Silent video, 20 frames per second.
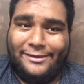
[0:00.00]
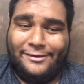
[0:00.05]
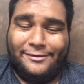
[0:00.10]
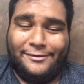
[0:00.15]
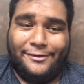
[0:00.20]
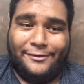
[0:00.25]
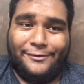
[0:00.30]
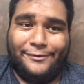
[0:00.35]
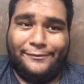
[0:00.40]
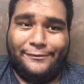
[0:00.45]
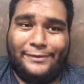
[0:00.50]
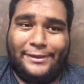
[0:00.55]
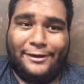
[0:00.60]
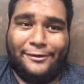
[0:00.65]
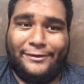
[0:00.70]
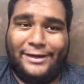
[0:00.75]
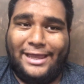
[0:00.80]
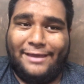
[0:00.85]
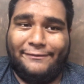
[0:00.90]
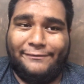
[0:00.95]
You know, they
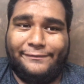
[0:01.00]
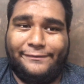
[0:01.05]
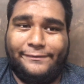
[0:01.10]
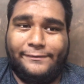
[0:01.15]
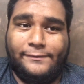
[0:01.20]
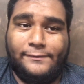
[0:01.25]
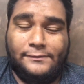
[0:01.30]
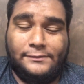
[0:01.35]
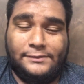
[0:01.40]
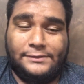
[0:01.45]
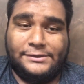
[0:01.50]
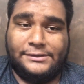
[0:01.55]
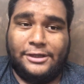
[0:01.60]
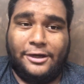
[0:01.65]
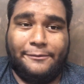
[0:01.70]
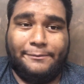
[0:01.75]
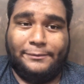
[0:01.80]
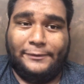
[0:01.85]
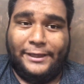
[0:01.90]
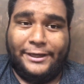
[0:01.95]
don't have
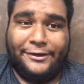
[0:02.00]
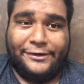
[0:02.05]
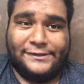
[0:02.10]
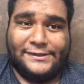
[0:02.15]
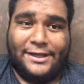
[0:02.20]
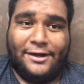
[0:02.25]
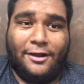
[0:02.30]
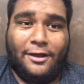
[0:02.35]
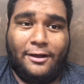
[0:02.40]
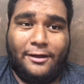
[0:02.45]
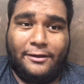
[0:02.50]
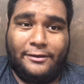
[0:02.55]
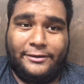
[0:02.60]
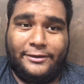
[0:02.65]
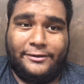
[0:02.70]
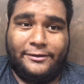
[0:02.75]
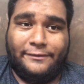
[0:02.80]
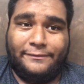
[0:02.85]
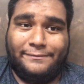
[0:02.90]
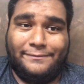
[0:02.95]
star players at all.
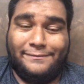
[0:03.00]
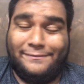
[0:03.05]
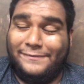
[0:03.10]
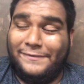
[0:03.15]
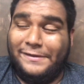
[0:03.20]
You know,